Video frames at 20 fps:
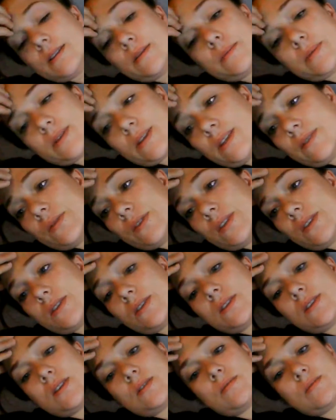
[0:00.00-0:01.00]
and belief
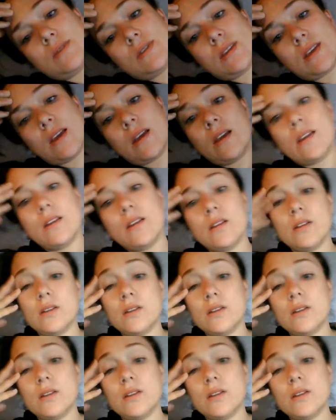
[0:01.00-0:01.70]
systems that